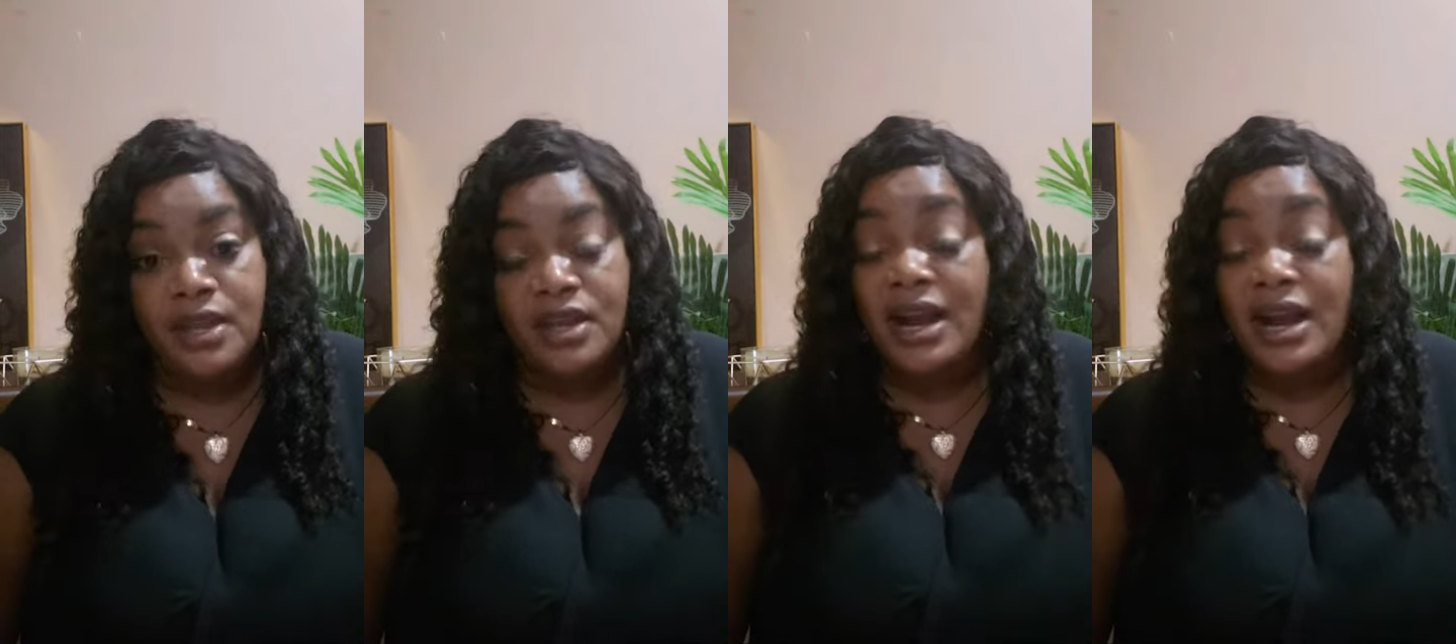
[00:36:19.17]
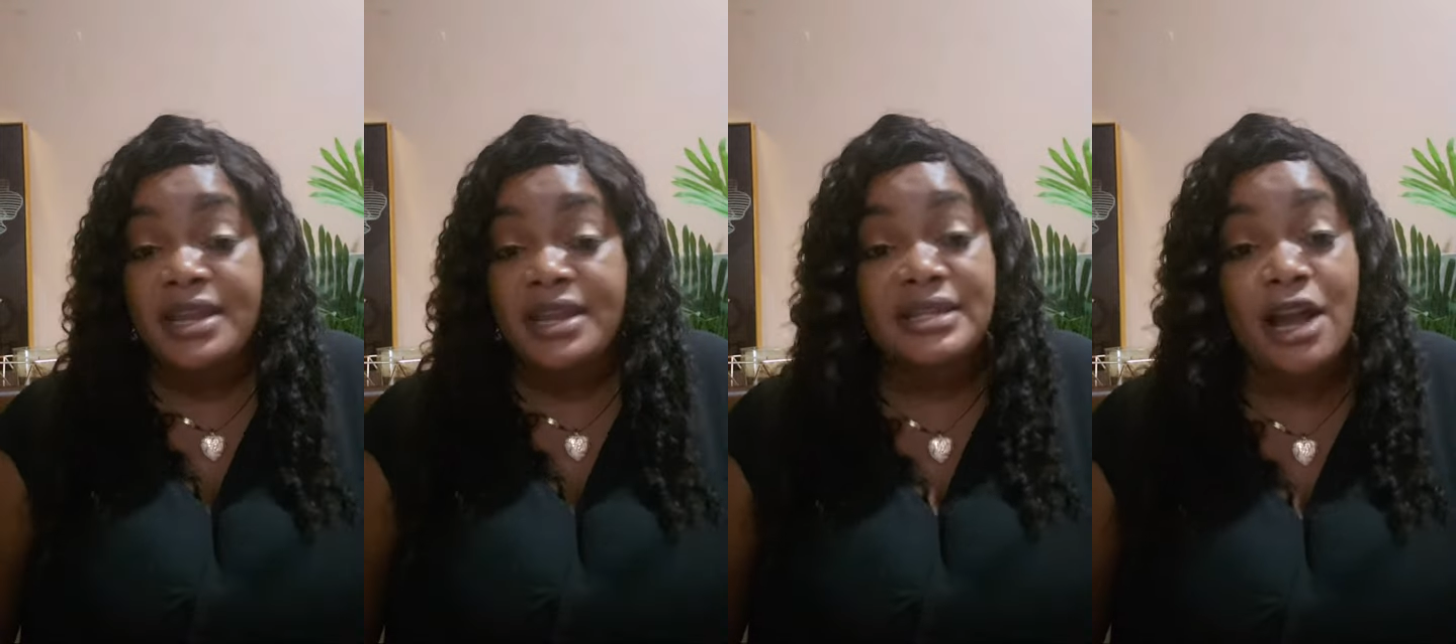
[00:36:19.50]
got
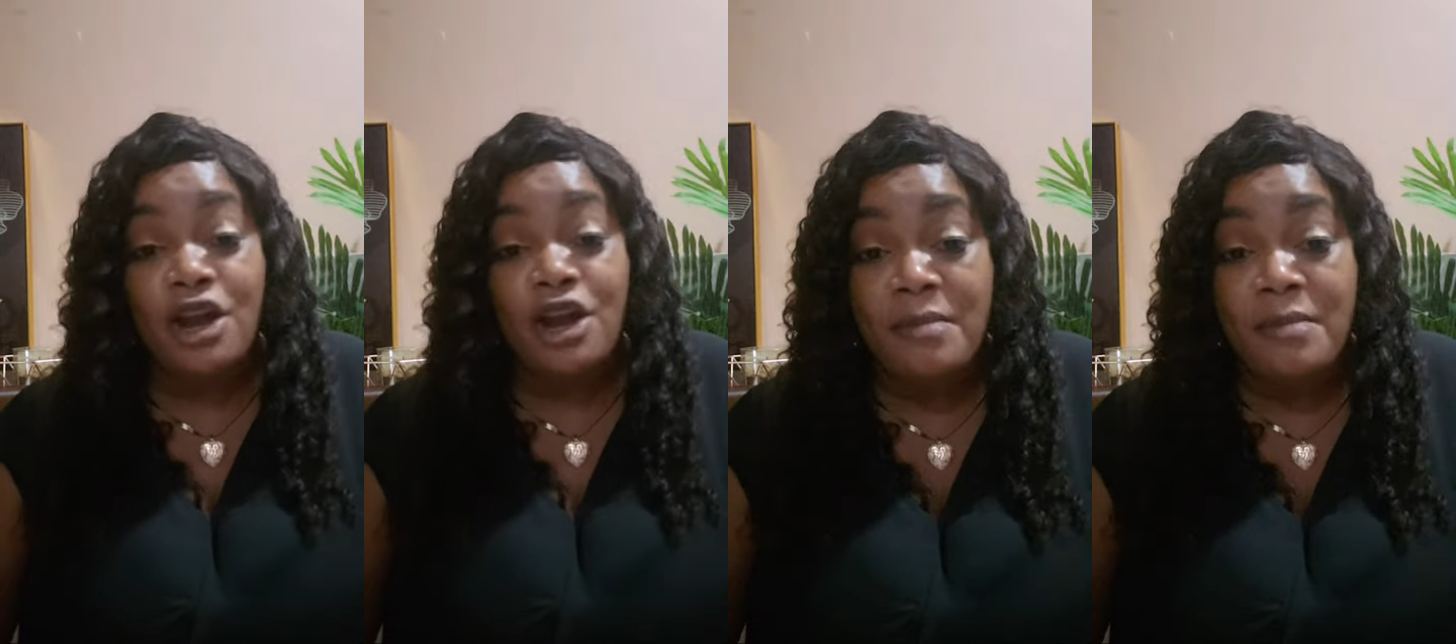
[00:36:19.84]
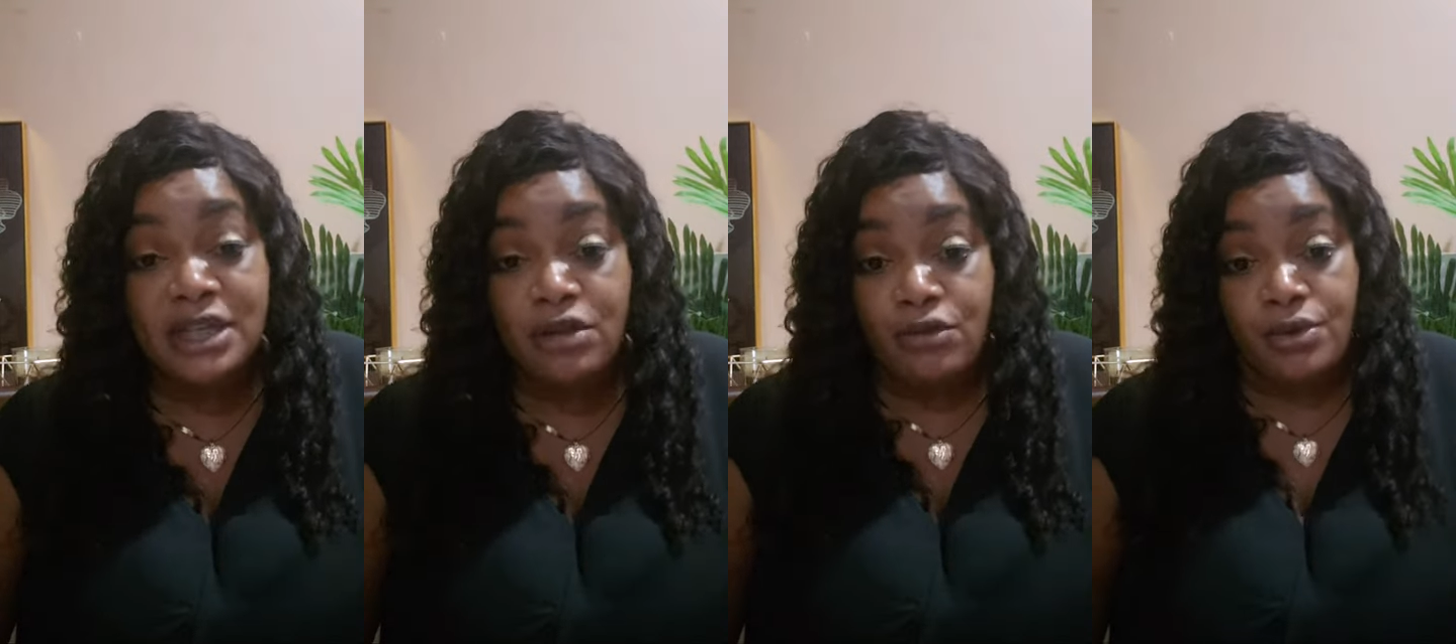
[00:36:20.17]
the tank to mess
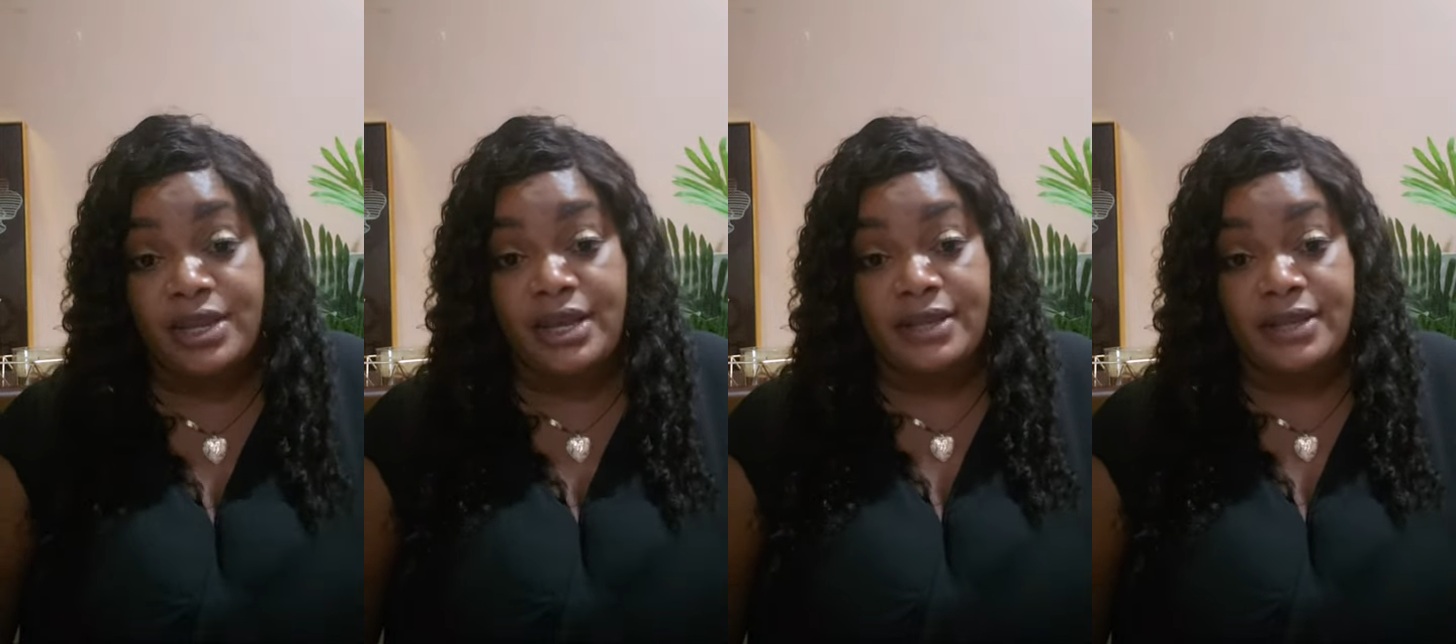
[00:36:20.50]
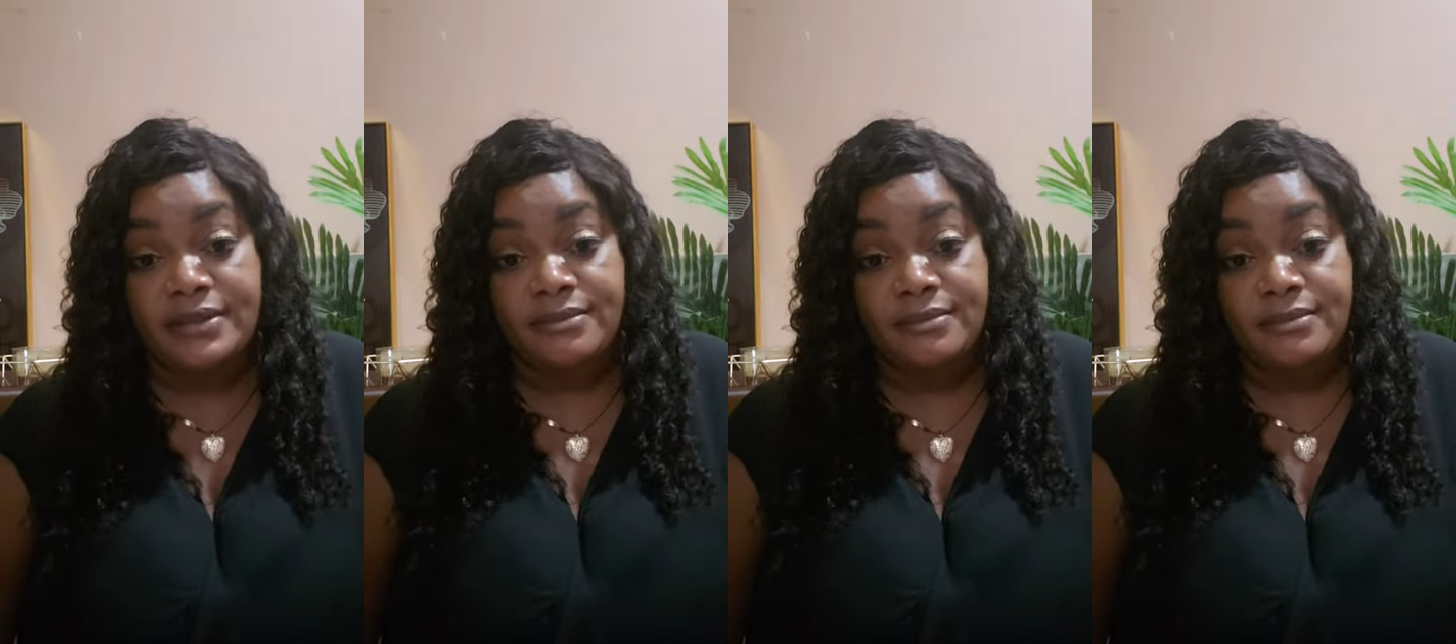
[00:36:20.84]
around it.